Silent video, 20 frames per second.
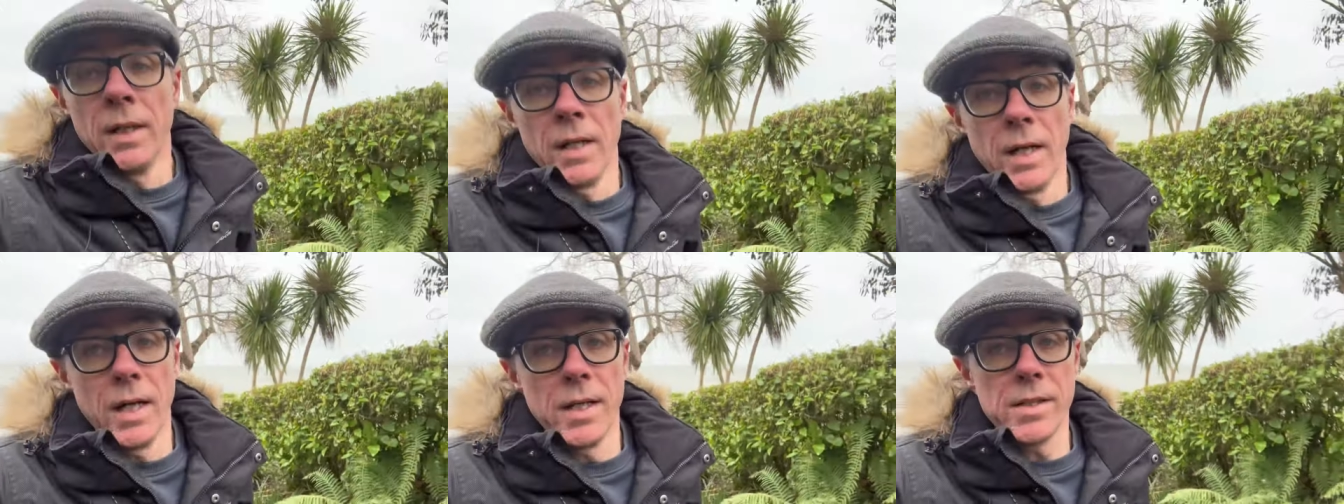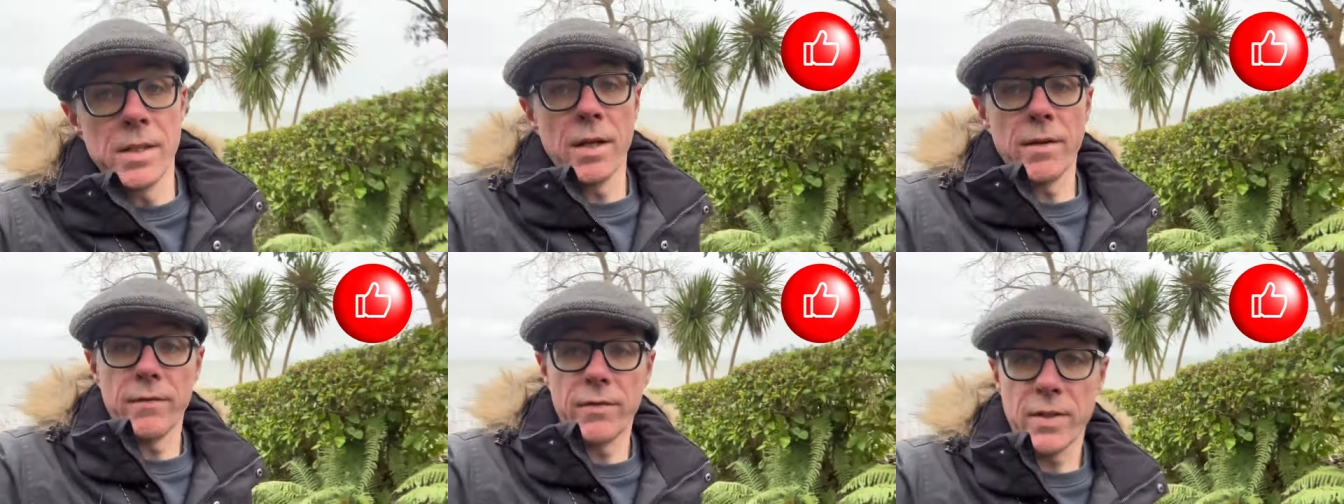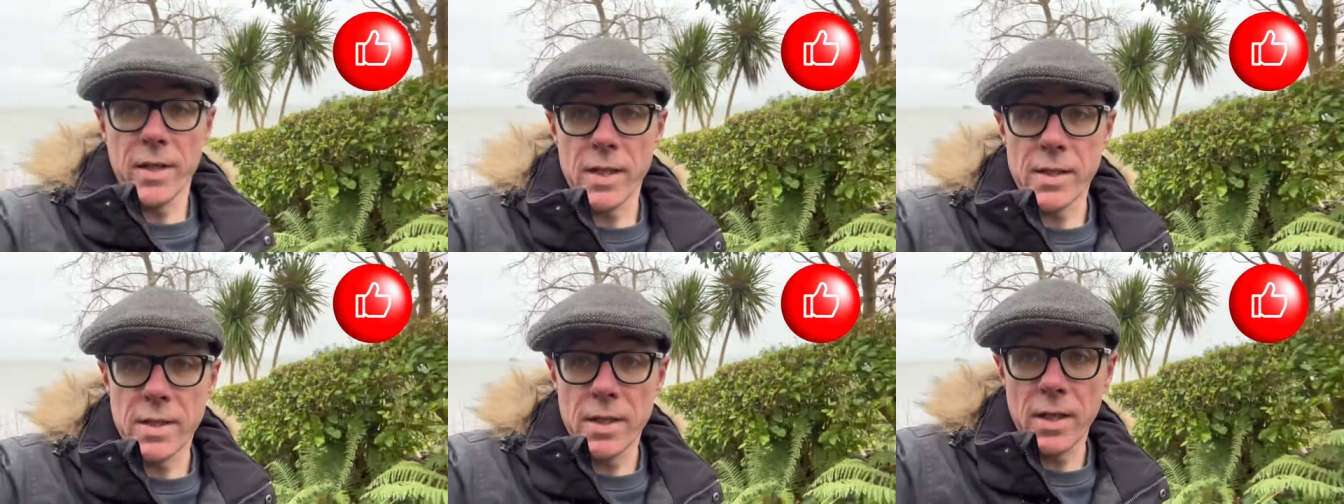And don't
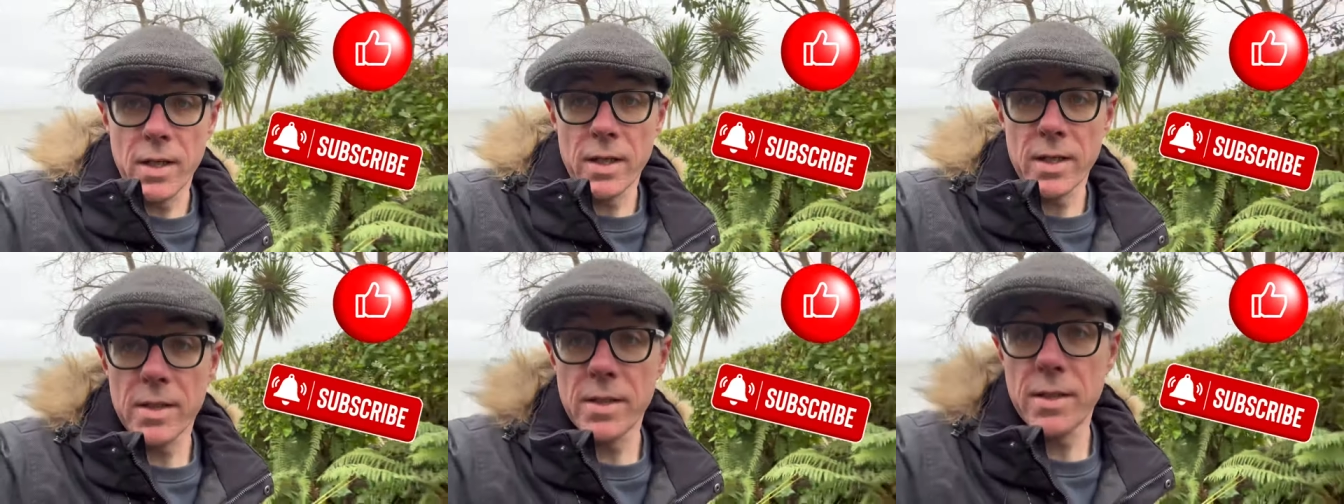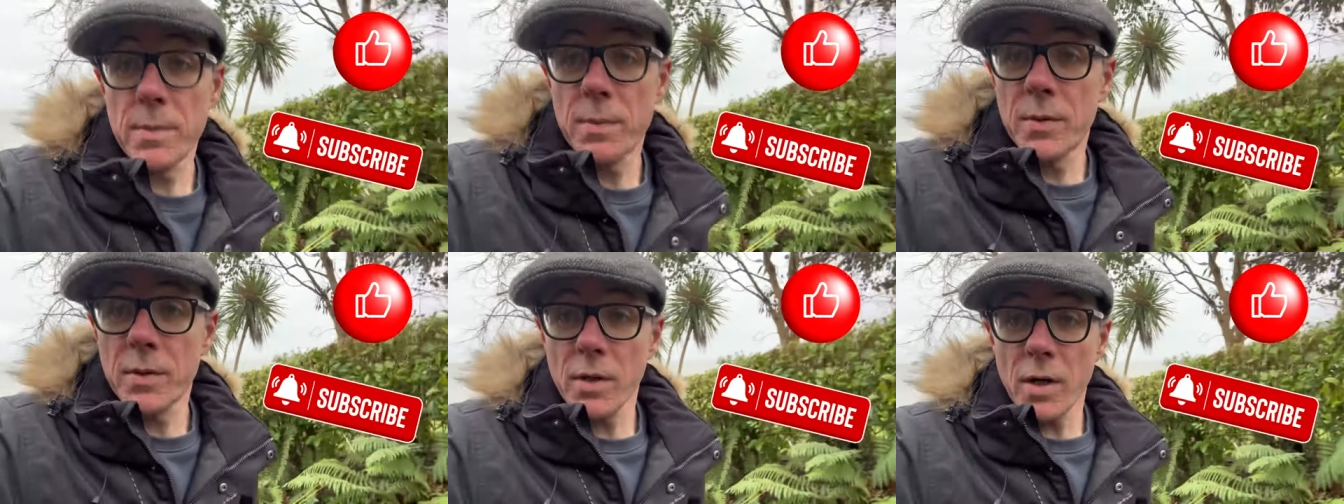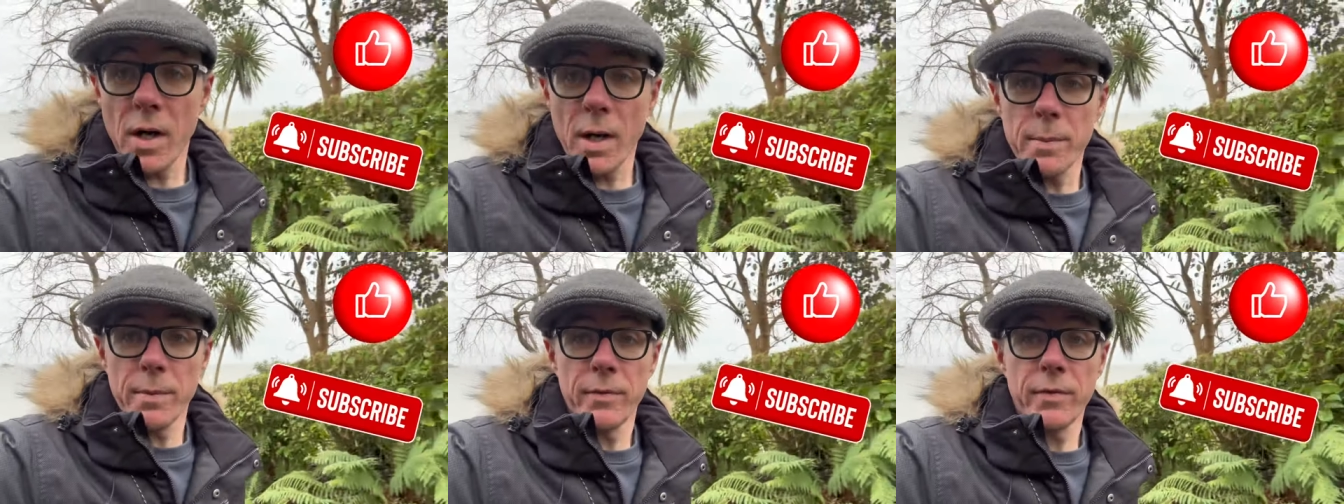forget to like and
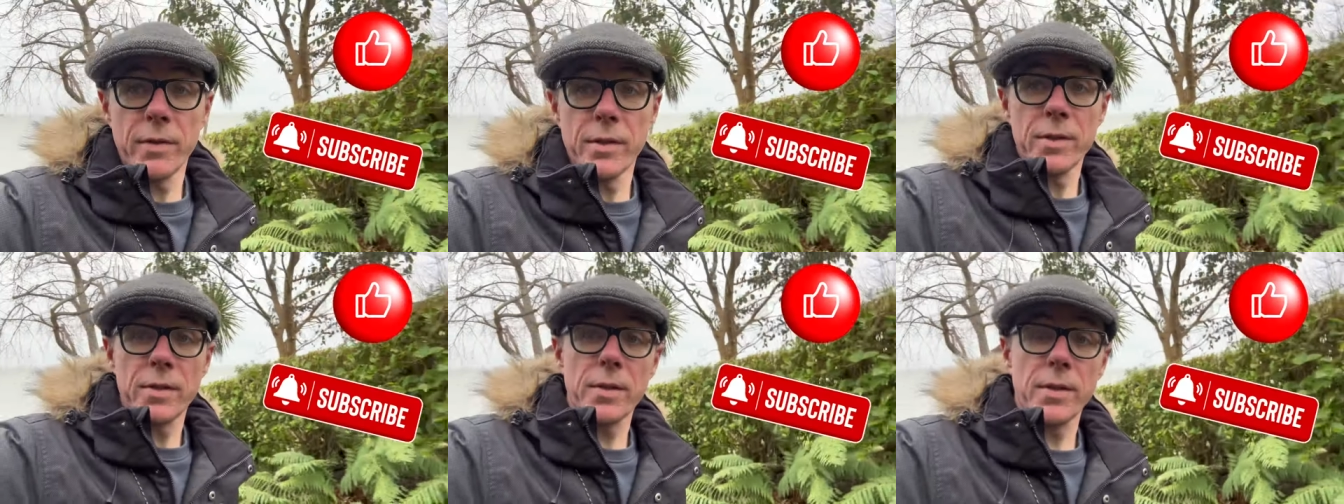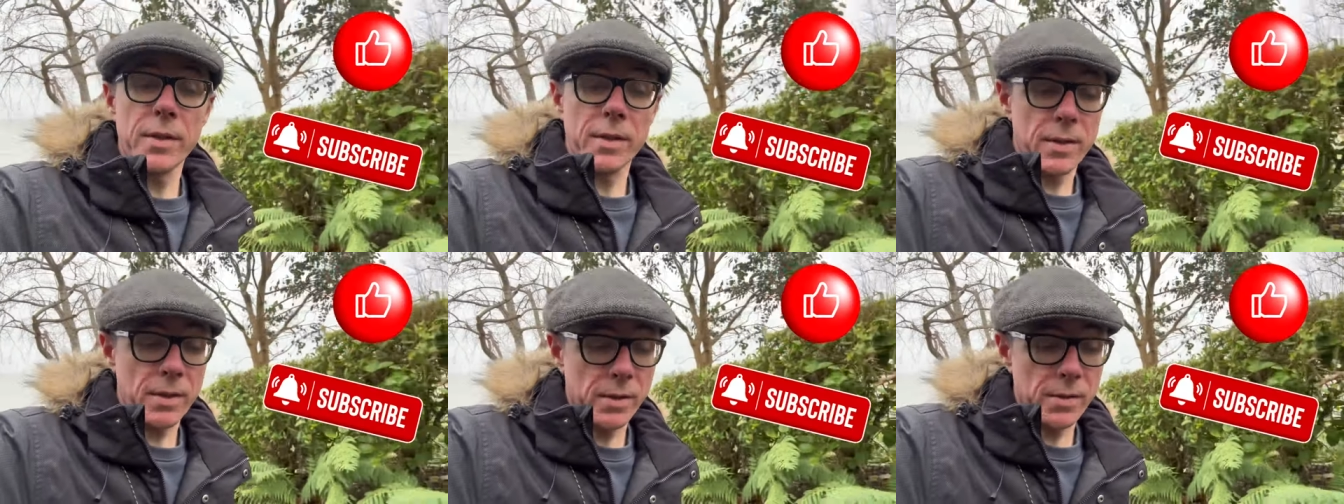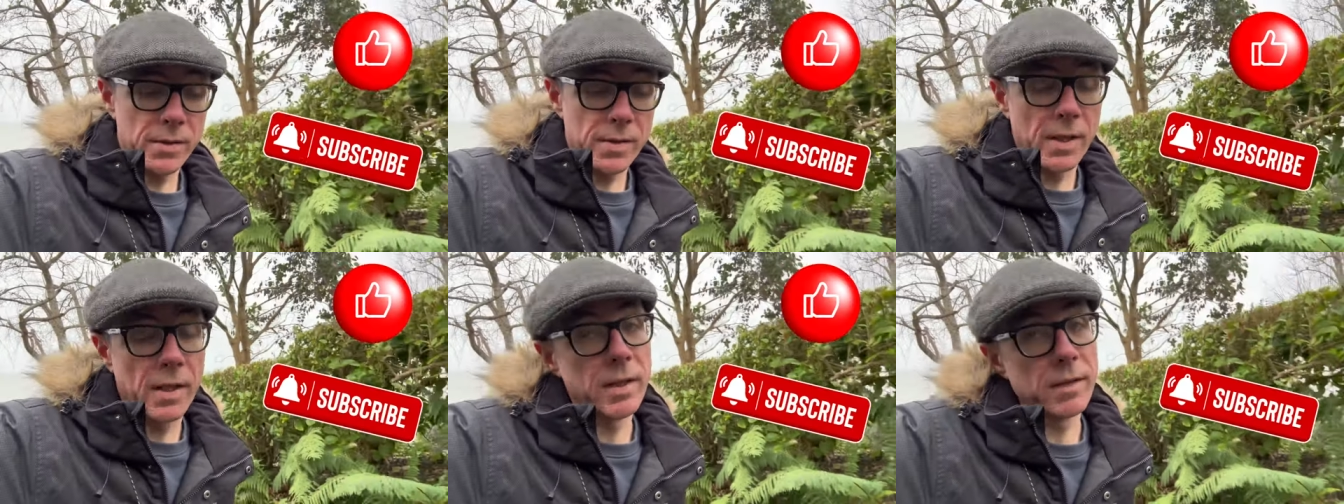subscribe if you're enjoying the
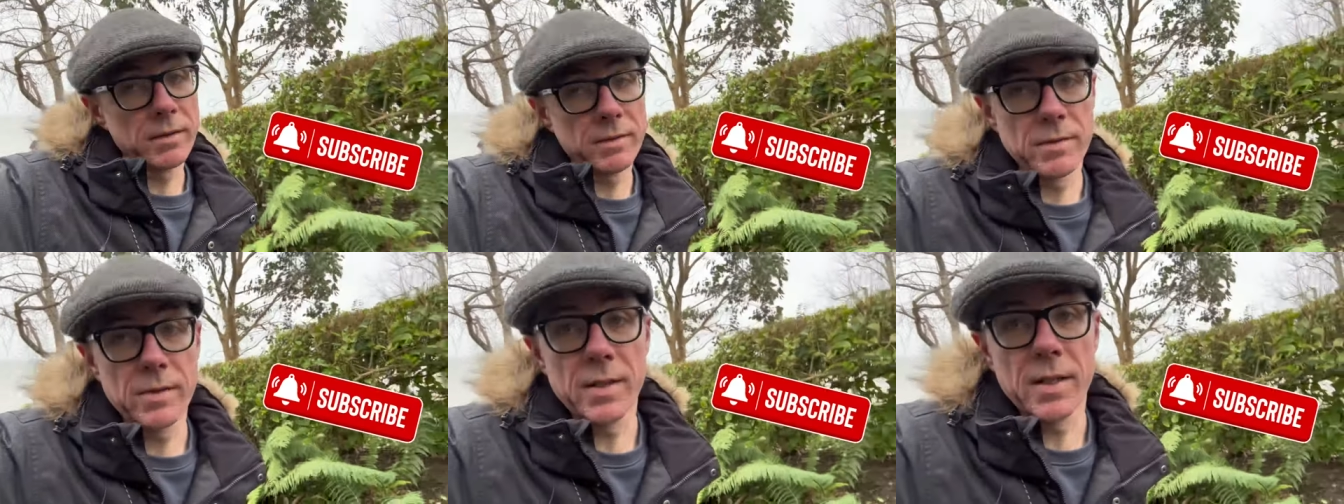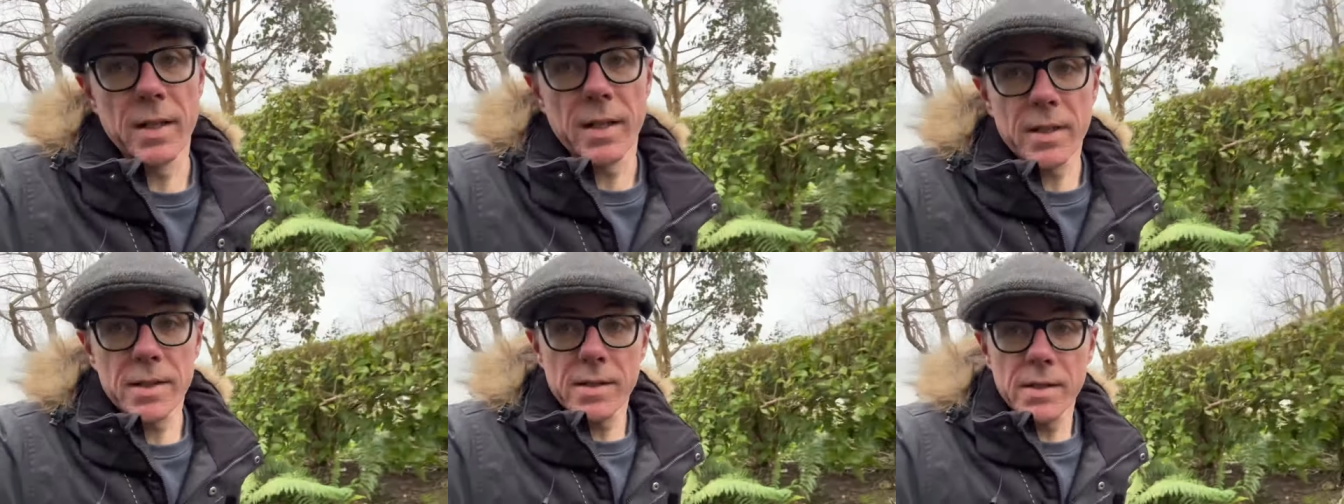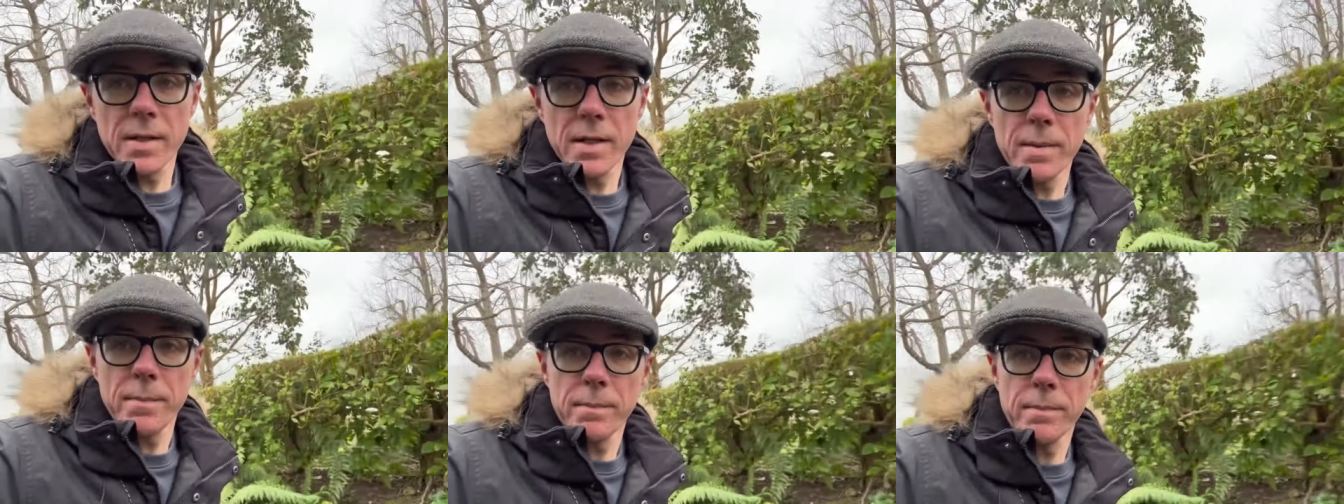content. See you next
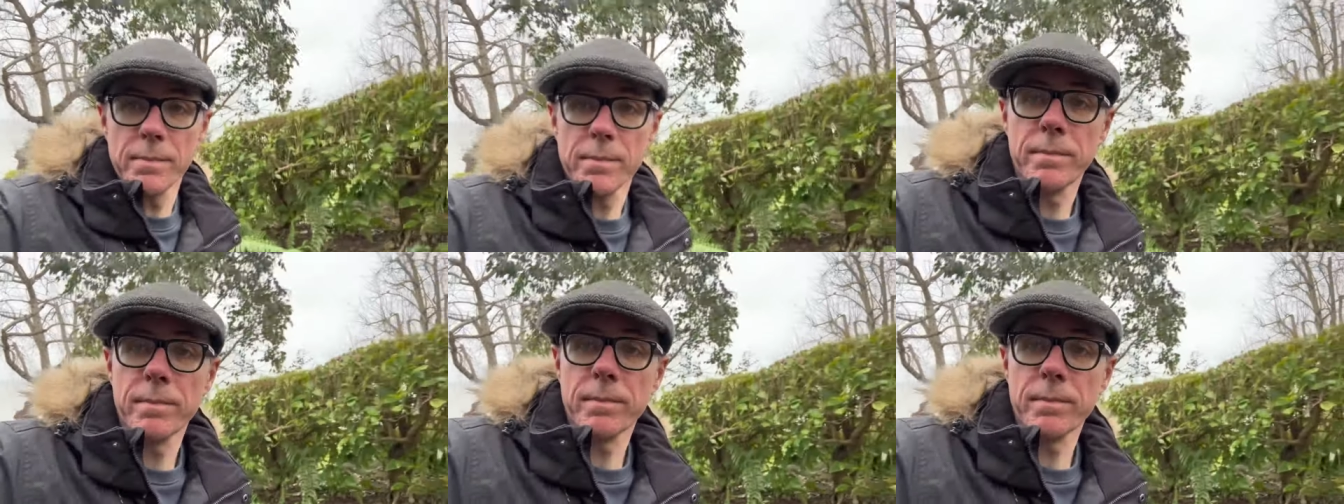time.